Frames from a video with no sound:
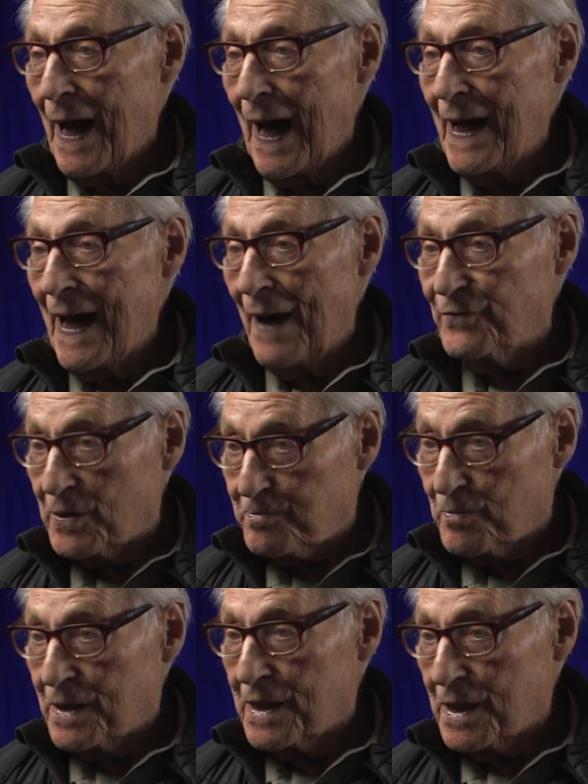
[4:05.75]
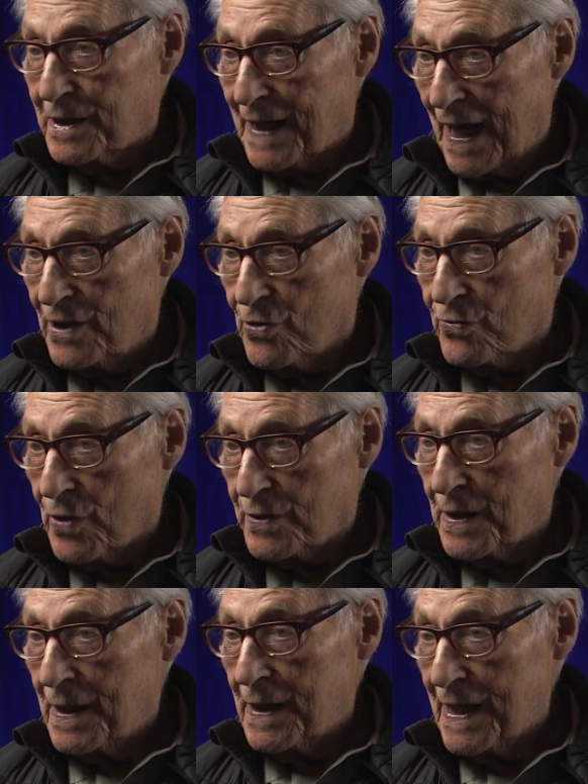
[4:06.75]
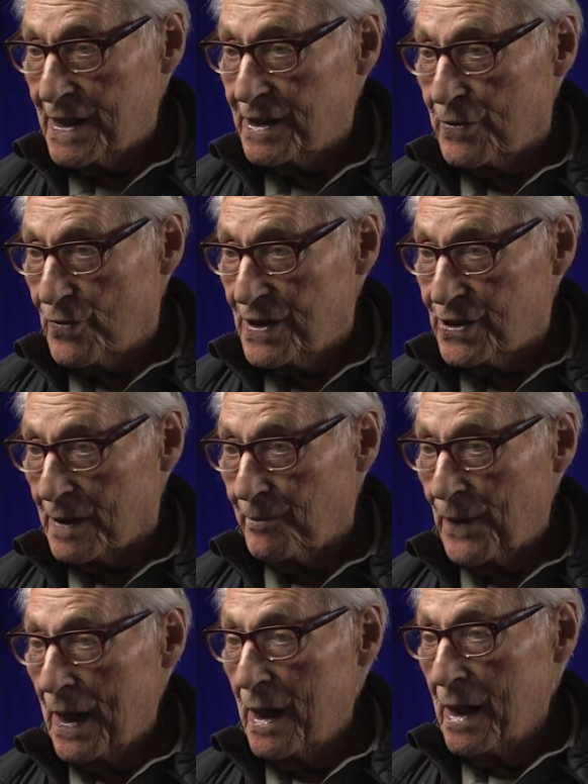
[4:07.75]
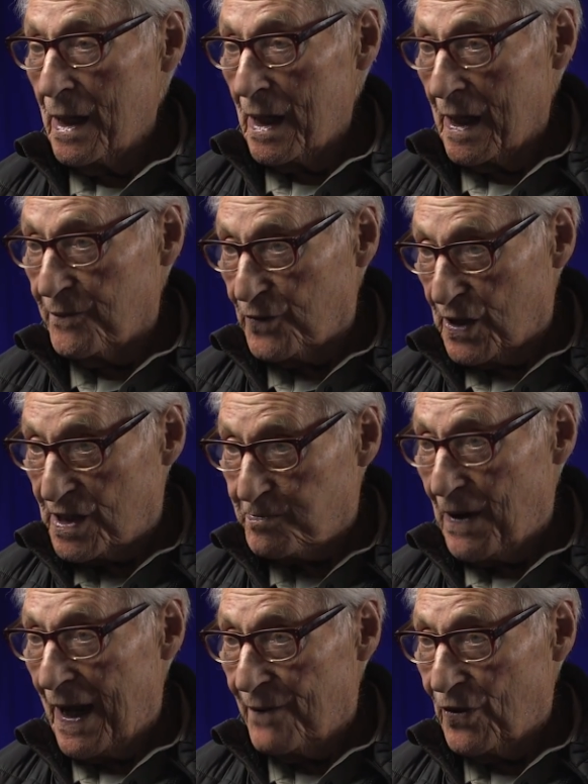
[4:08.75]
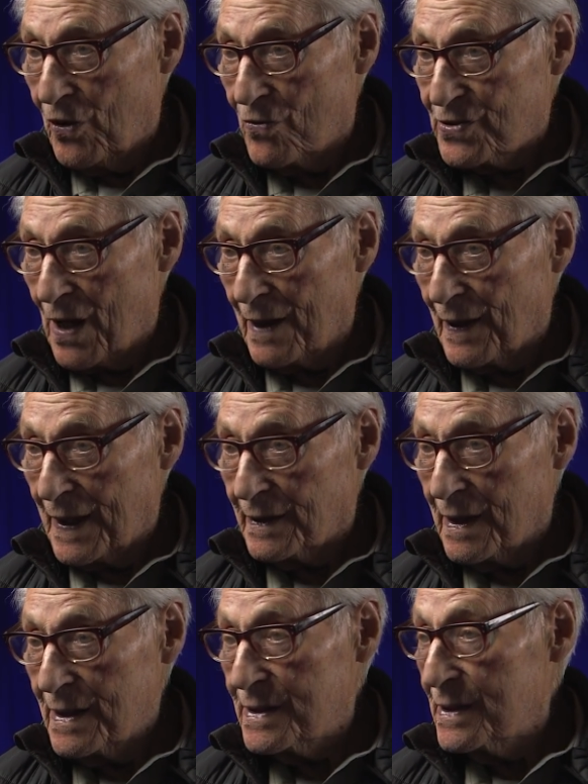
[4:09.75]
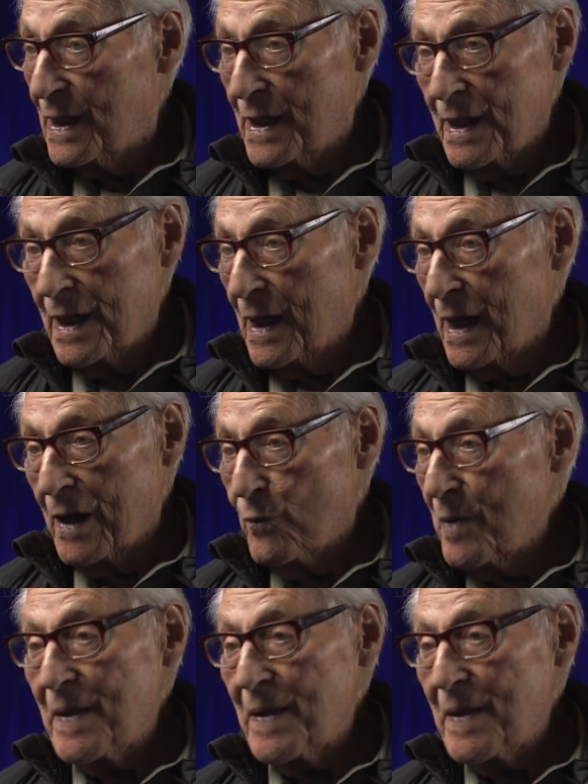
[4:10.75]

I have to tell you, here's the reason. If this behavior goes on like this, we